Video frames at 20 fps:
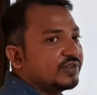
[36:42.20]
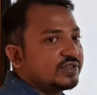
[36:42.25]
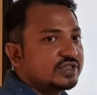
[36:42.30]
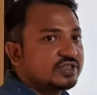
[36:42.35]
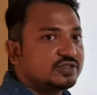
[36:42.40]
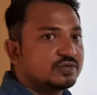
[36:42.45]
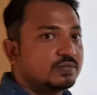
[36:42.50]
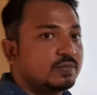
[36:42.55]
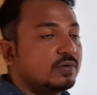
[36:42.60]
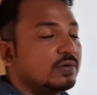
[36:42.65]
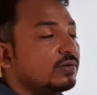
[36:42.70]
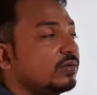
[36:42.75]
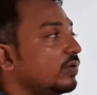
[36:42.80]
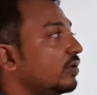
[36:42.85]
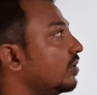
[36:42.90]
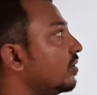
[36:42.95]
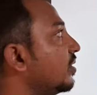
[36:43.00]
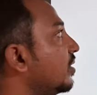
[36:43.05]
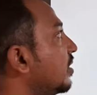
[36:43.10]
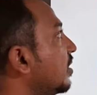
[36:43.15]
which is both
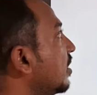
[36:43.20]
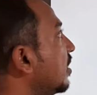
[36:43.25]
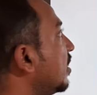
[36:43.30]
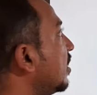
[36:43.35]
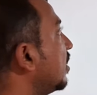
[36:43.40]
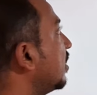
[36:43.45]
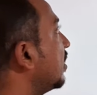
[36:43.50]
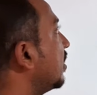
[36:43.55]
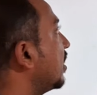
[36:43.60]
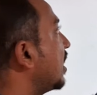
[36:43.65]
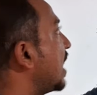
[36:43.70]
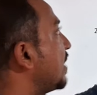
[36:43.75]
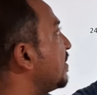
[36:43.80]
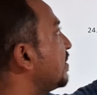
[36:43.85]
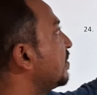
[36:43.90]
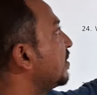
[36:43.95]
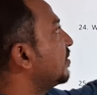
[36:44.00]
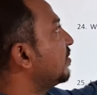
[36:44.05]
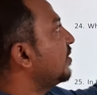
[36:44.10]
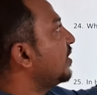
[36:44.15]

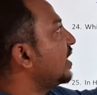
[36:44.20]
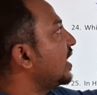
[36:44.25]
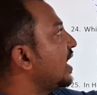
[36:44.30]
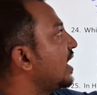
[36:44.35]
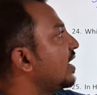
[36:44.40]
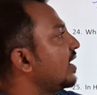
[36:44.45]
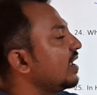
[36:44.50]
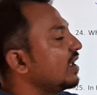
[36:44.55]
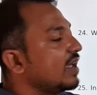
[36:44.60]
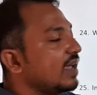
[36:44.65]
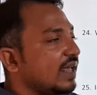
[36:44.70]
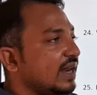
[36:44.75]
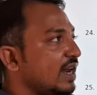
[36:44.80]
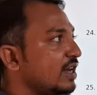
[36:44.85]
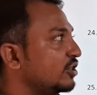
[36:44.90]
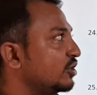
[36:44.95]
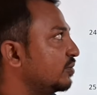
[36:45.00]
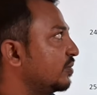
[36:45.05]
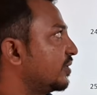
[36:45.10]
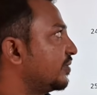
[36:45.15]
hemimorphic and
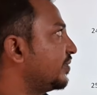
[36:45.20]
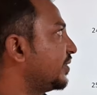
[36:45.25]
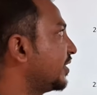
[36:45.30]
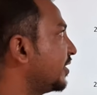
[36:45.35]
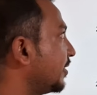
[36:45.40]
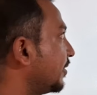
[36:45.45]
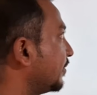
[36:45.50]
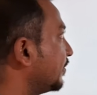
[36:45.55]
enantiomorphic.